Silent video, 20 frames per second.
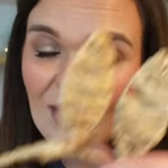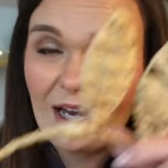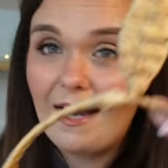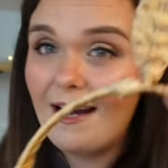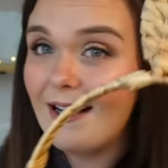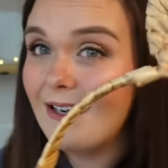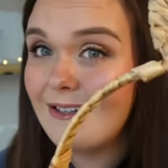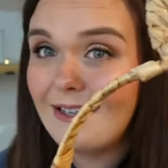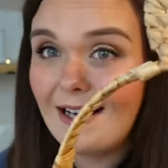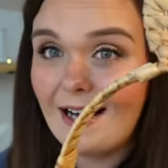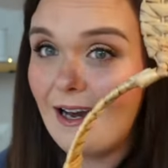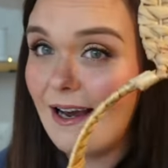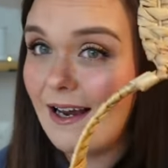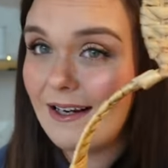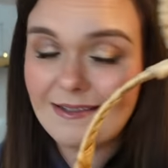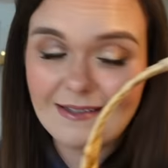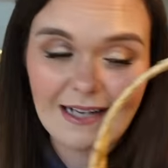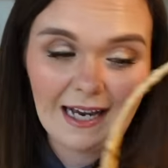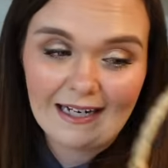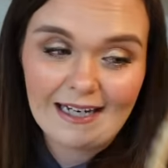That
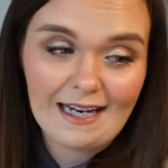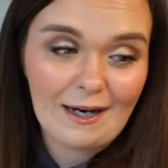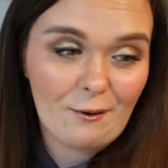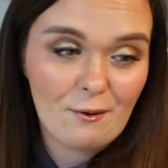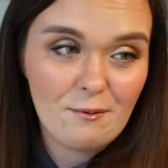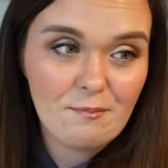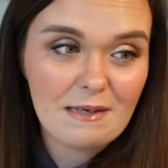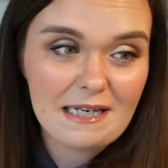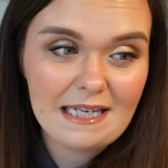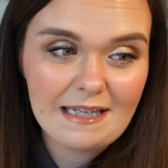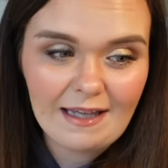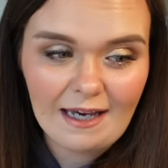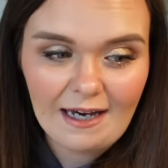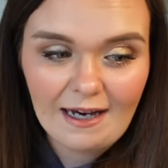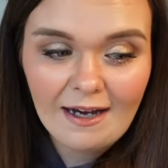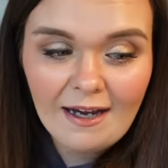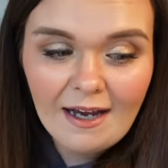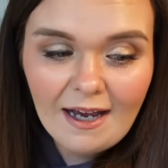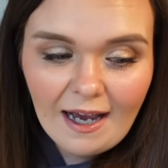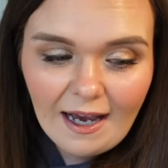I, I cannot beat that.